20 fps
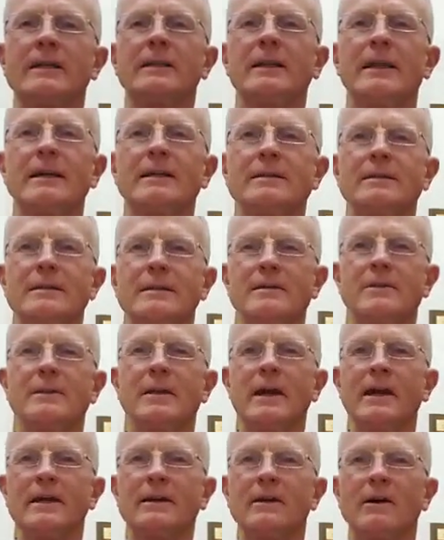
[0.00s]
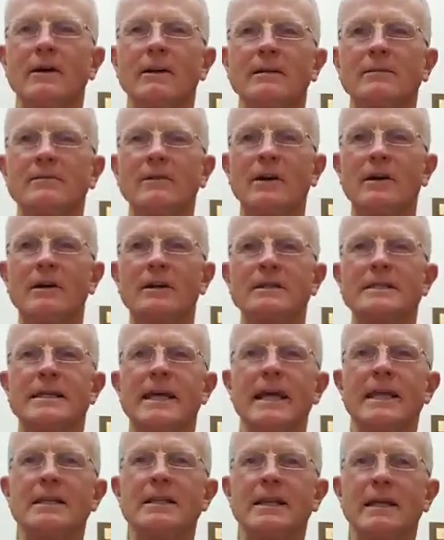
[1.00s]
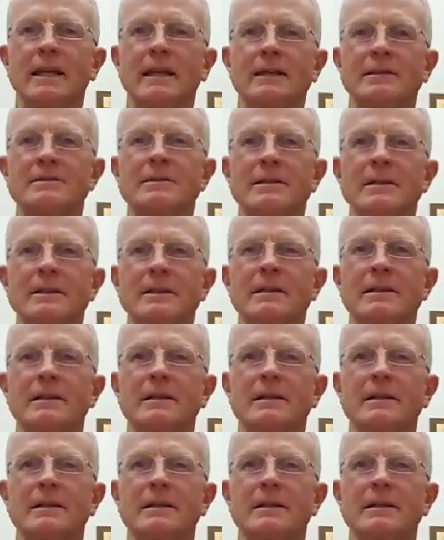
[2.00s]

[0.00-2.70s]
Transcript: I'd like to thank all of our attendings